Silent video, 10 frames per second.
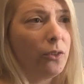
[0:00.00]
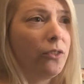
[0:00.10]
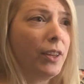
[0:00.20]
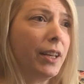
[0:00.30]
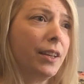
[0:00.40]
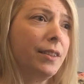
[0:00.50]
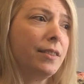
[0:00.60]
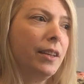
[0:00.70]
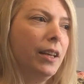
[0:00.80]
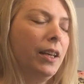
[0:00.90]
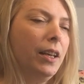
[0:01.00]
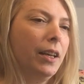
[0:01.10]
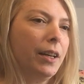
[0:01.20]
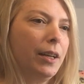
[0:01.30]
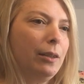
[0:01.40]
things,
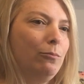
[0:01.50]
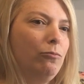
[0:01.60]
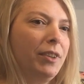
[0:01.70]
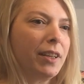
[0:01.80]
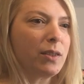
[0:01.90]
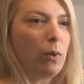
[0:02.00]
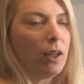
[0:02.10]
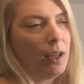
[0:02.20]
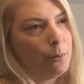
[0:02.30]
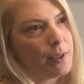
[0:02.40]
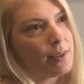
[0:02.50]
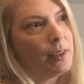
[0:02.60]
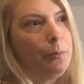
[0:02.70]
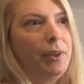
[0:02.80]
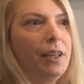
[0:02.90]
things while I was
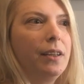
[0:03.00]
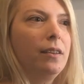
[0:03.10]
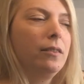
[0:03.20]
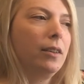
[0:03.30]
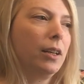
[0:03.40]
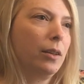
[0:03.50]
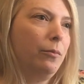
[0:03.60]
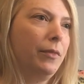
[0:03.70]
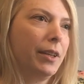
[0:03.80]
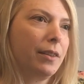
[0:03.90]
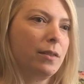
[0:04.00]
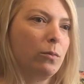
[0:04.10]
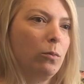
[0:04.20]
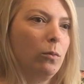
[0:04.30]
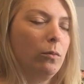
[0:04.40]
sleeping,
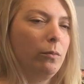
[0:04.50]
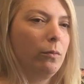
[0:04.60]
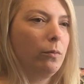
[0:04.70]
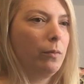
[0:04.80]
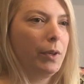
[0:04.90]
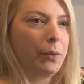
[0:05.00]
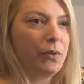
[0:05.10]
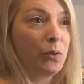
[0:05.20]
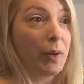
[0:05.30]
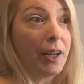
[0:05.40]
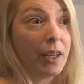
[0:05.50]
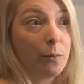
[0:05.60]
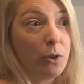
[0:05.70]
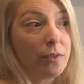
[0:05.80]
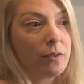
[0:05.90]
things, to my
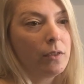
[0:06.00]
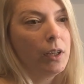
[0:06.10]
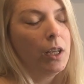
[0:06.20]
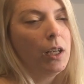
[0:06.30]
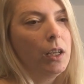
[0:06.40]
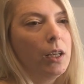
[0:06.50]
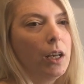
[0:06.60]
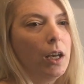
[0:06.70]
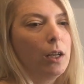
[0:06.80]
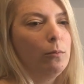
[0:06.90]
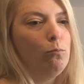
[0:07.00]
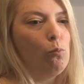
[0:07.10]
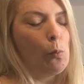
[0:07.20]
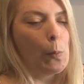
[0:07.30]
animals, and,